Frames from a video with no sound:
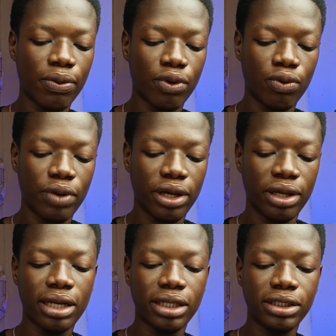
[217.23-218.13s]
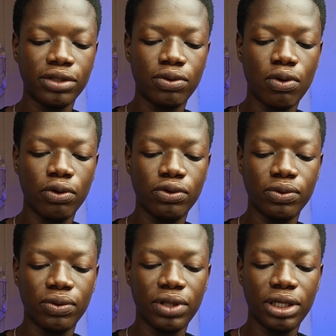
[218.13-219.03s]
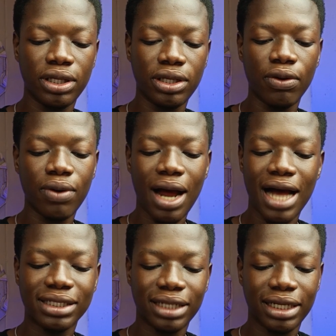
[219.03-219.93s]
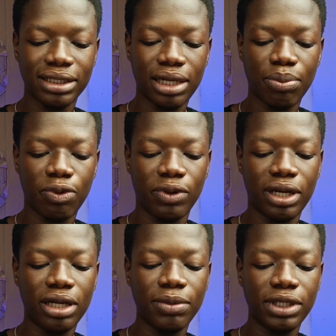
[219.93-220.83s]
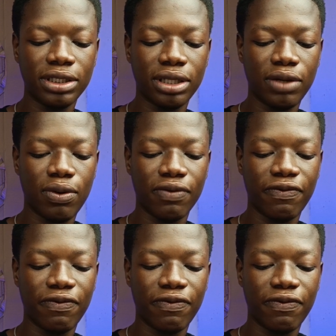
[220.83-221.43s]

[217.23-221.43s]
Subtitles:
real quick and let's just go to the euro as an example. Now let me just click on